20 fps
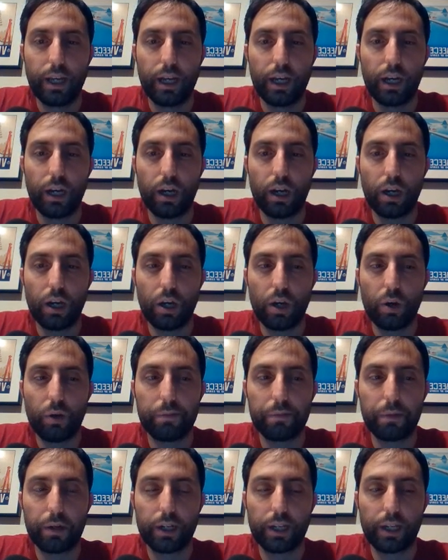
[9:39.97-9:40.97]

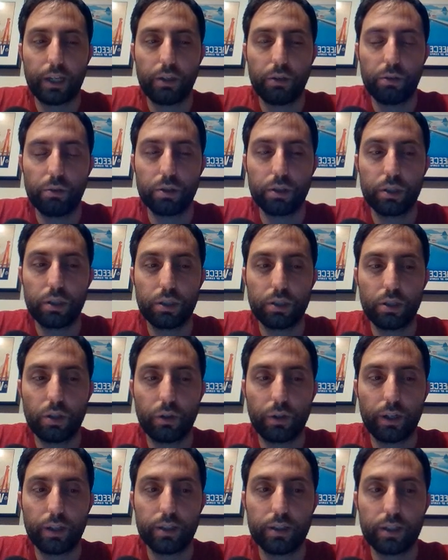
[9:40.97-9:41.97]
Our deck uses these
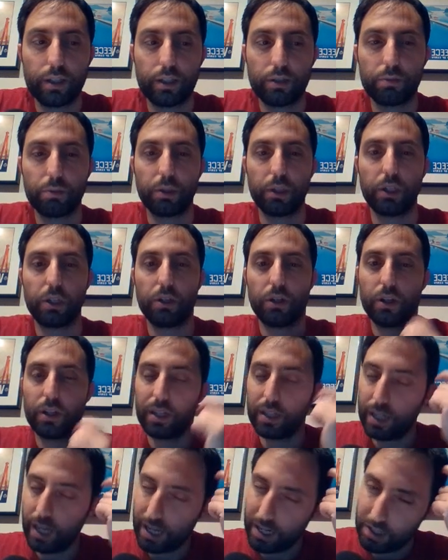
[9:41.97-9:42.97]
tokens, and that's really good.
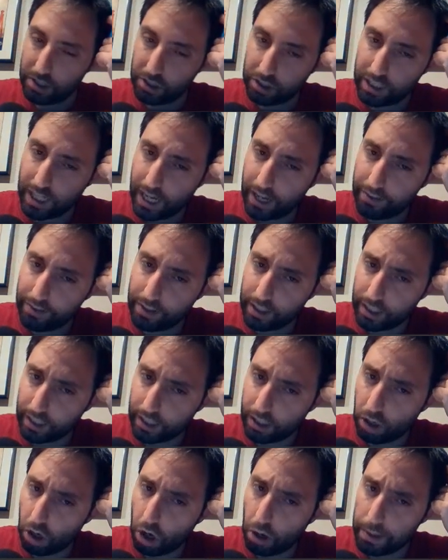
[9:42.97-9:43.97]
And just having like
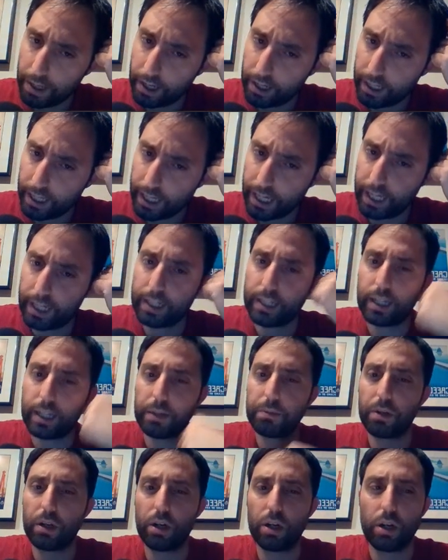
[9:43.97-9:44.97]
an Army in a Can
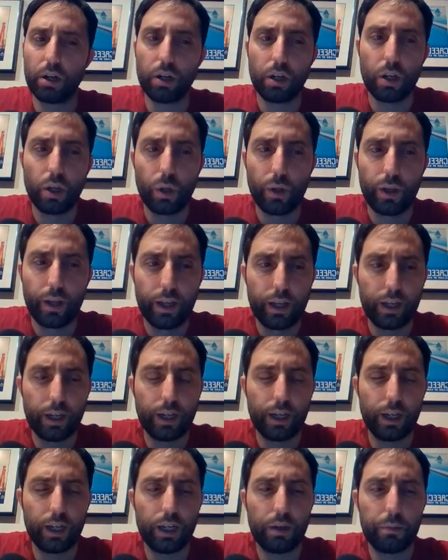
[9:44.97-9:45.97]
type card,
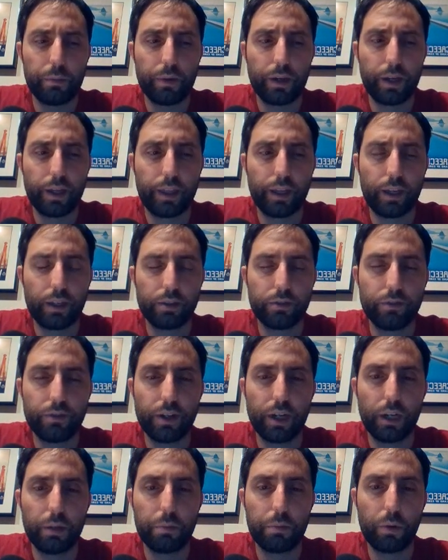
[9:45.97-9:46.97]
I think is
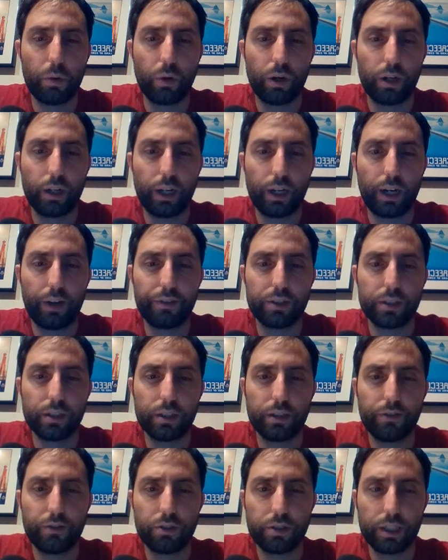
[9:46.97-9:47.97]
very important. And obviously
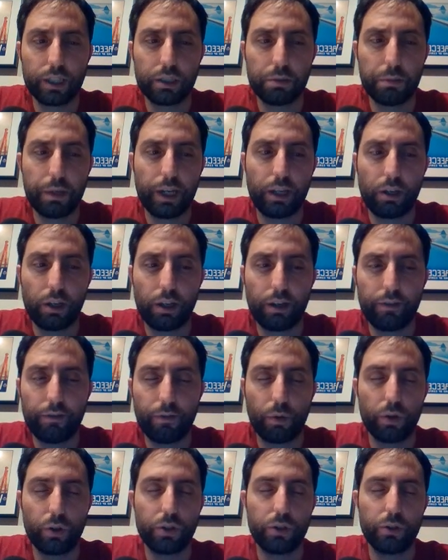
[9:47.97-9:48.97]
for 6 mana, you can get
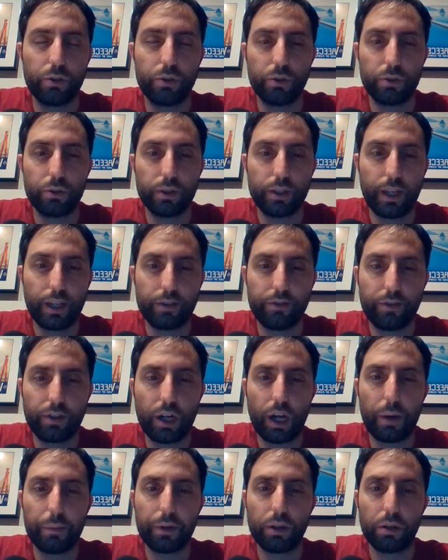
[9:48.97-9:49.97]
4 2/2s, and that's
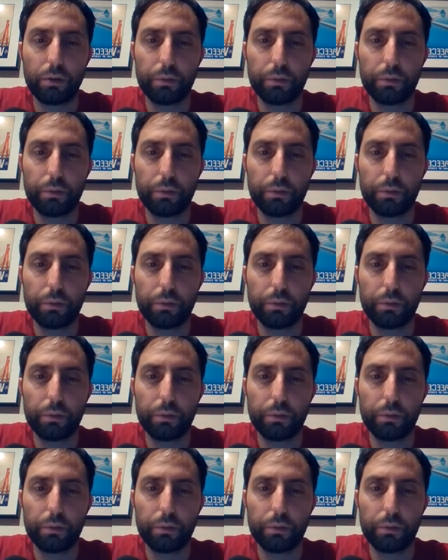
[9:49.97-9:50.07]
phenomenal.